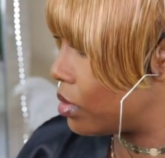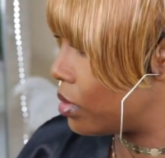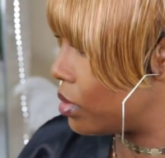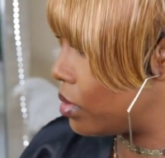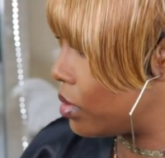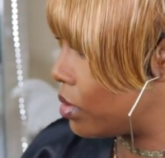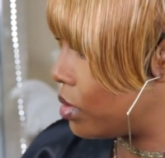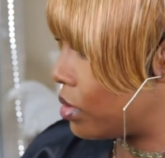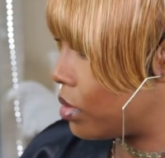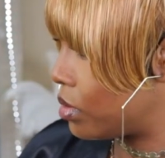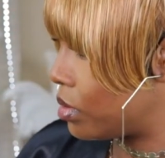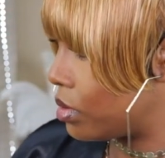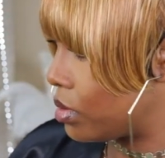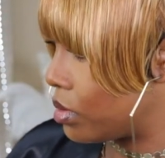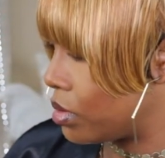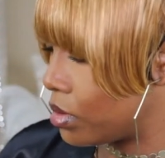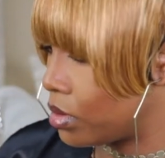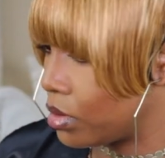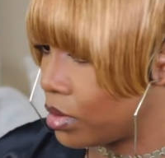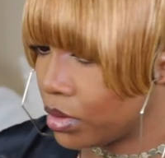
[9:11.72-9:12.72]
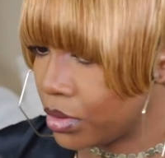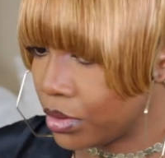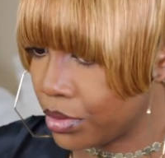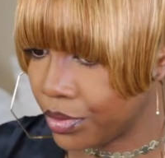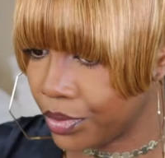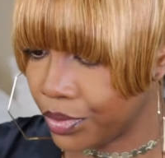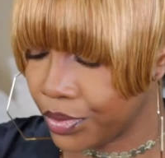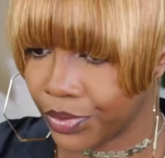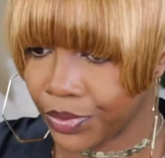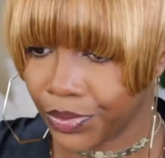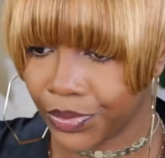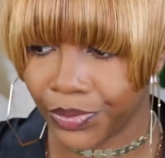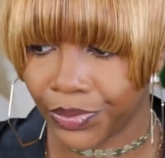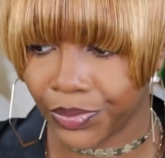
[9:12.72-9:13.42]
Nothing is said.